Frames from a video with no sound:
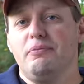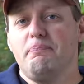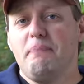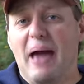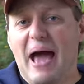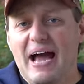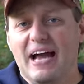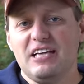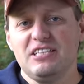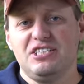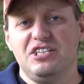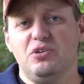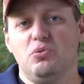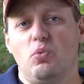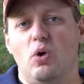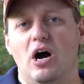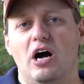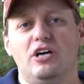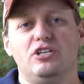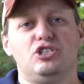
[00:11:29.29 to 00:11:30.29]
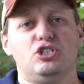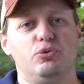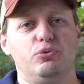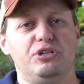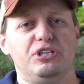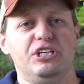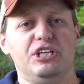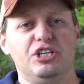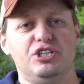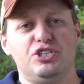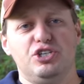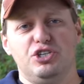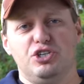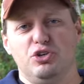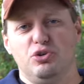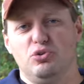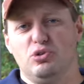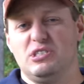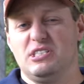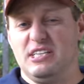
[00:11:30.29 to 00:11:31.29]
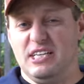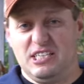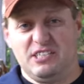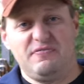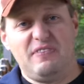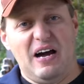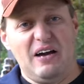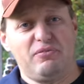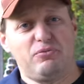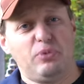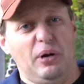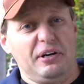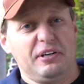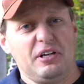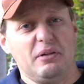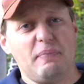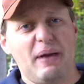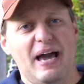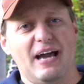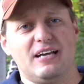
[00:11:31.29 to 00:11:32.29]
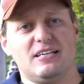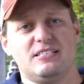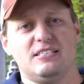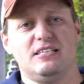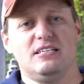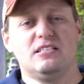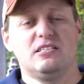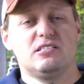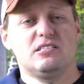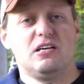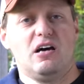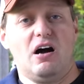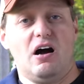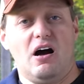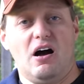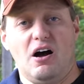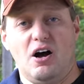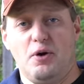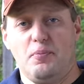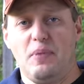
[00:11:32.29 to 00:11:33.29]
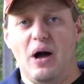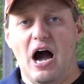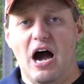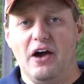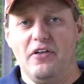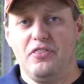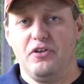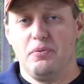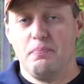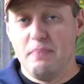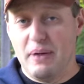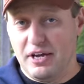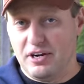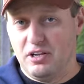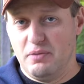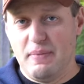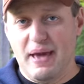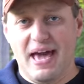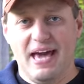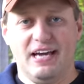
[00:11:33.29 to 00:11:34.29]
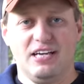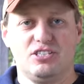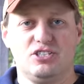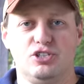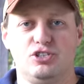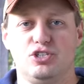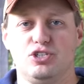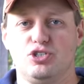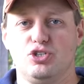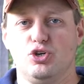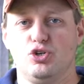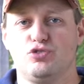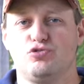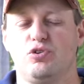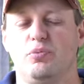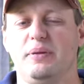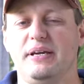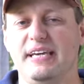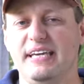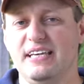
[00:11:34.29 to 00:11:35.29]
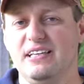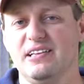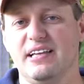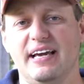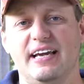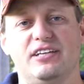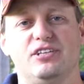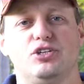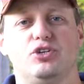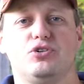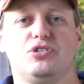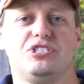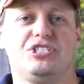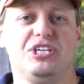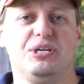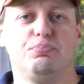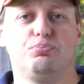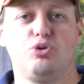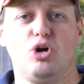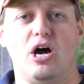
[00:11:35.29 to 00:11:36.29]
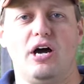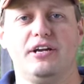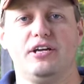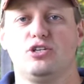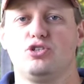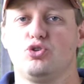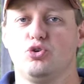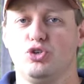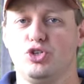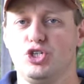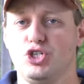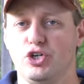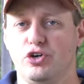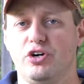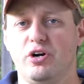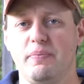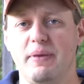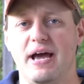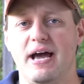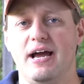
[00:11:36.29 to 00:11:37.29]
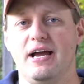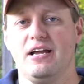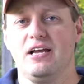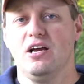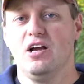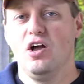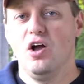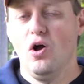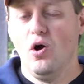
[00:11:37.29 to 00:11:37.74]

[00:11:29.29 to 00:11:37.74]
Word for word: Magazine wise, you would need to use 6.5 Grendel magazines, um, either metal mags, such as those from Elander, C Products, or Duramag,